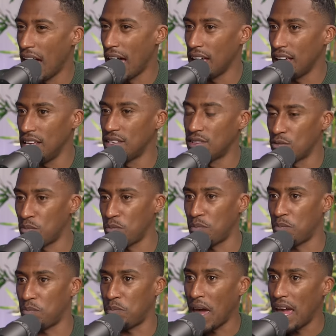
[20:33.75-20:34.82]
Like yeah. he's
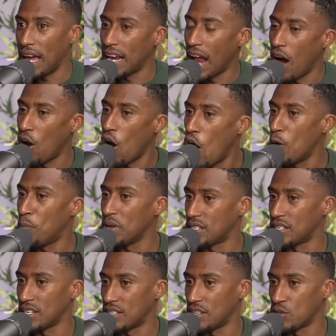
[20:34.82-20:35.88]
baiting out her
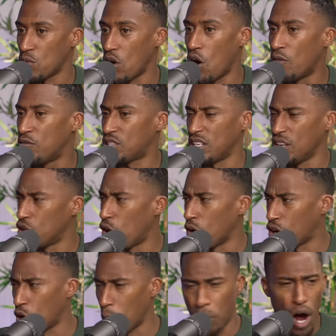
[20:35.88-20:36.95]
business as well. Obviously, yeah, you're
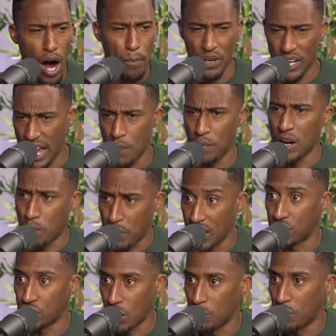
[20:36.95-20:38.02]
not yeah. gonna put up a name and a
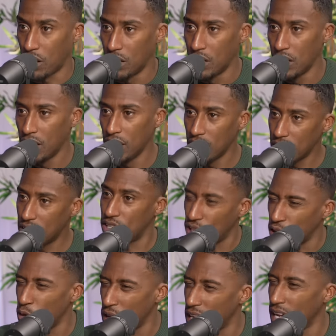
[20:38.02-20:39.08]
picture, but
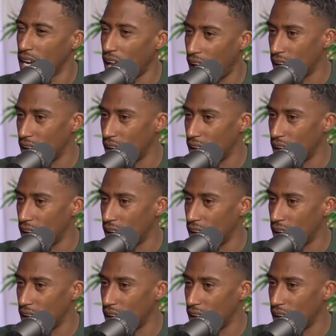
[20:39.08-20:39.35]
still in it.